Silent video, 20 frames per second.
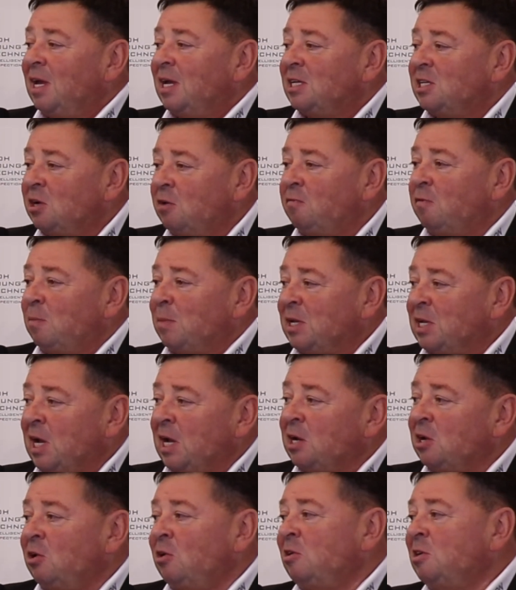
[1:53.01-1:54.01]
So from a
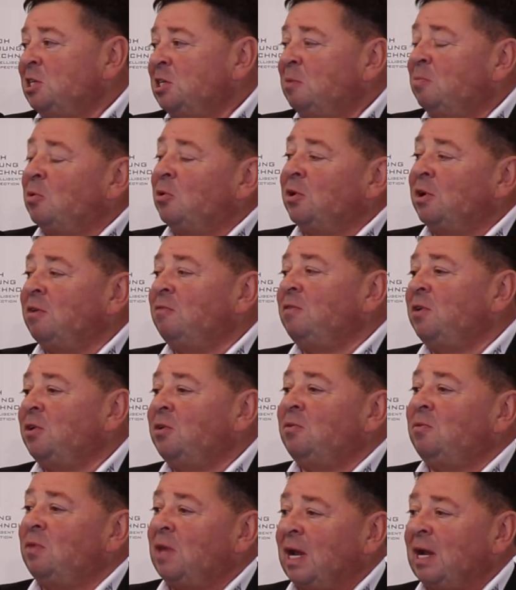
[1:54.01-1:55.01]
technology point of
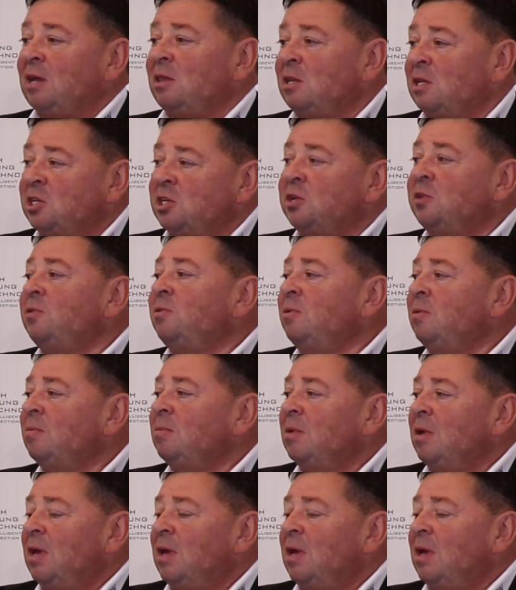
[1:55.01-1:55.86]
view, they're the two.